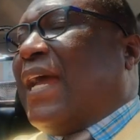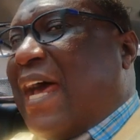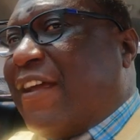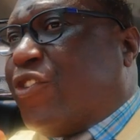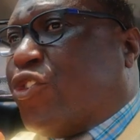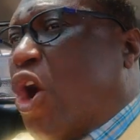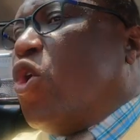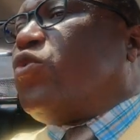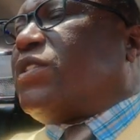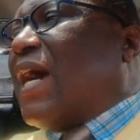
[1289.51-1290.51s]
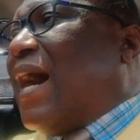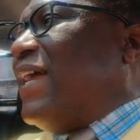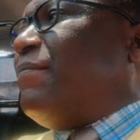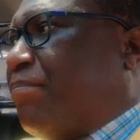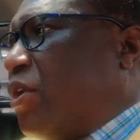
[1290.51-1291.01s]
And I don't
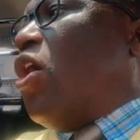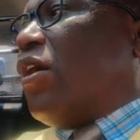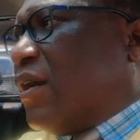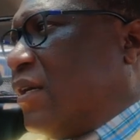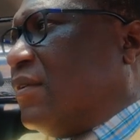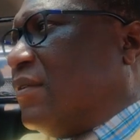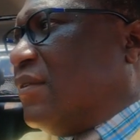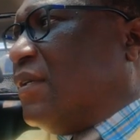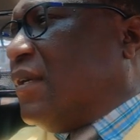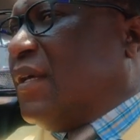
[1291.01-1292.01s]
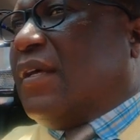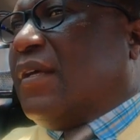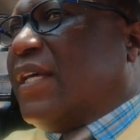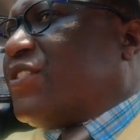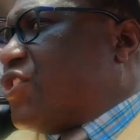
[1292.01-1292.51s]
unblock.
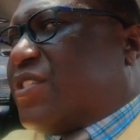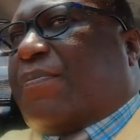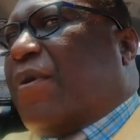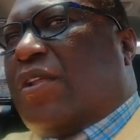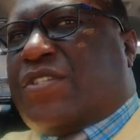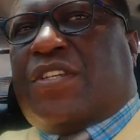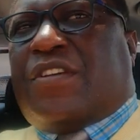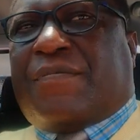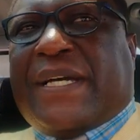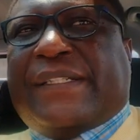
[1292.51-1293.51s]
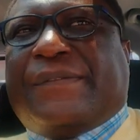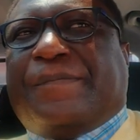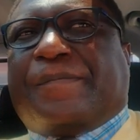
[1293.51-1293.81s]
It's just a policy of mine.